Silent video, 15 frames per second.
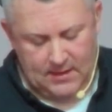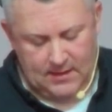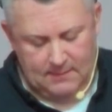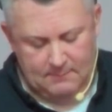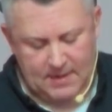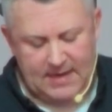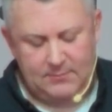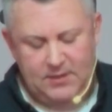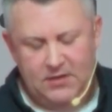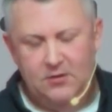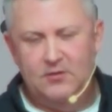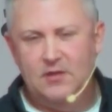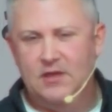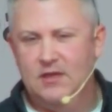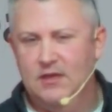Maybe you're
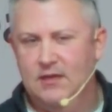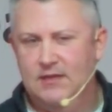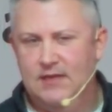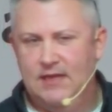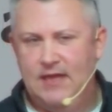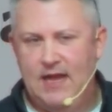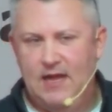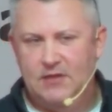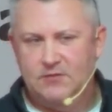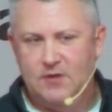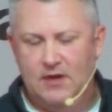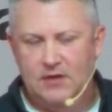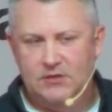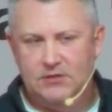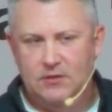the good that God's
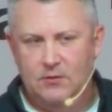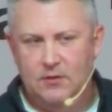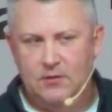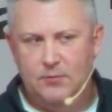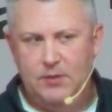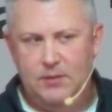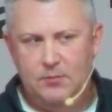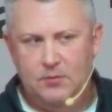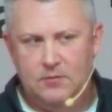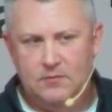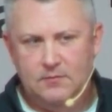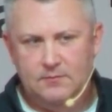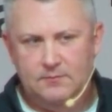trying to show other people.